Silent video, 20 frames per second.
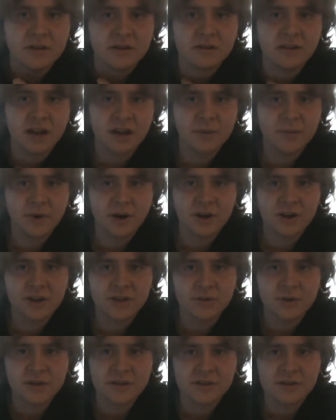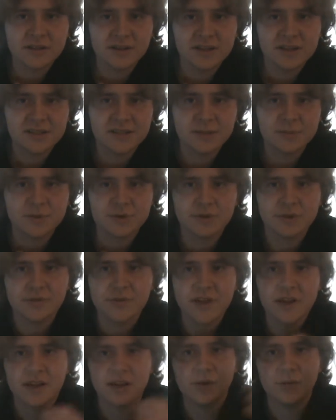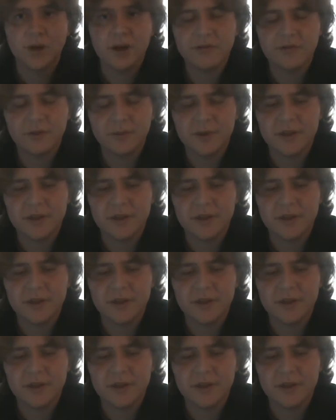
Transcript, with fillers: type arguing that he seems to have taken away from